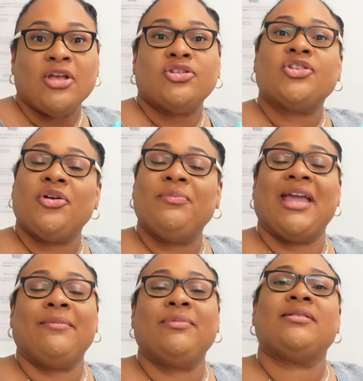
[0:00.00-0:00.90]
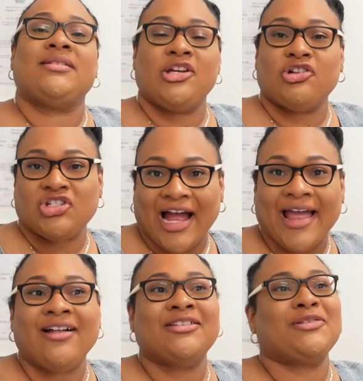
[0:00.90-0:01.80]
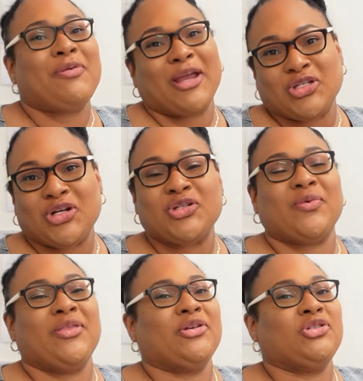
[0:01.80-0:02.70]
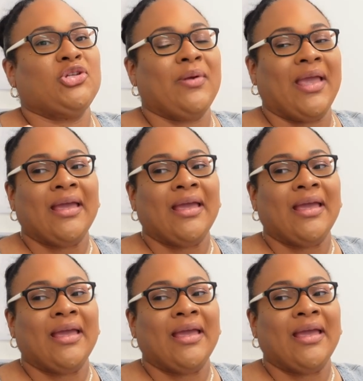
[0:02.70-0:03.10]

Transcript: So you'll be able to see your child's pictures when they're doing